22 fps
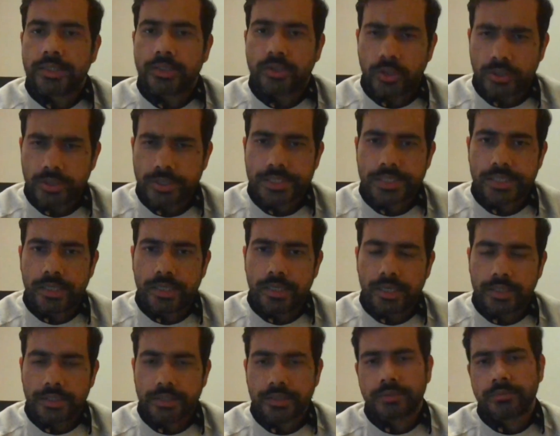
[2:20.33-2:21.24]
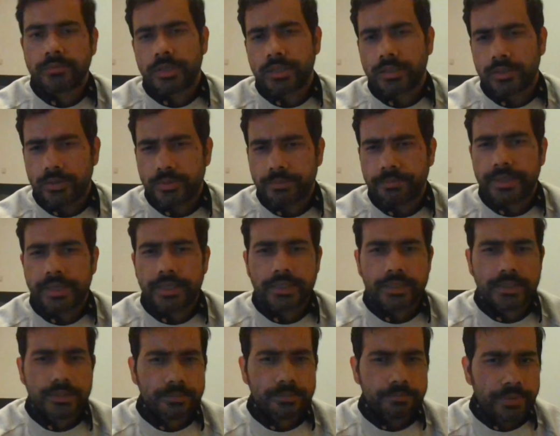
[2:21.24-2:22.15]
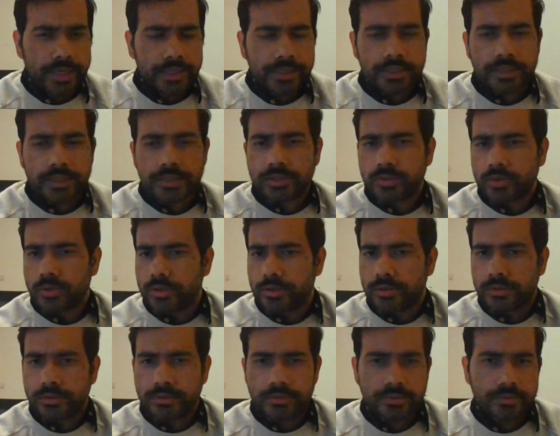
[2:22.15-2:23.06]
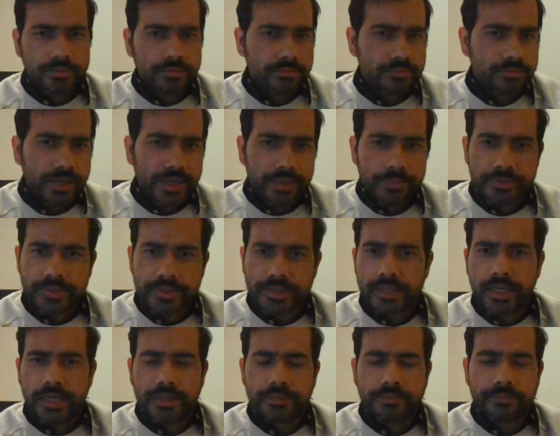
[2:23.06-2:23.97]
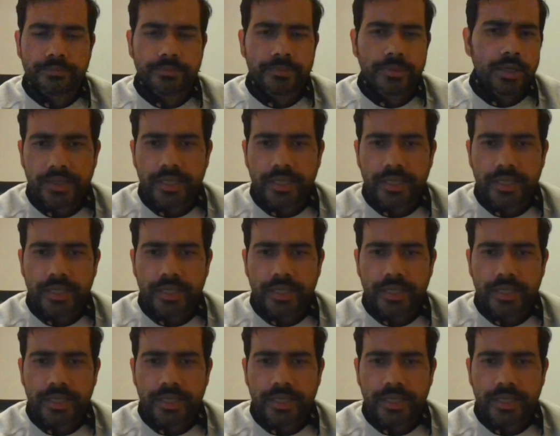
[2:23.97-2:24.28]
not just in London, but Paris or Amsterdam,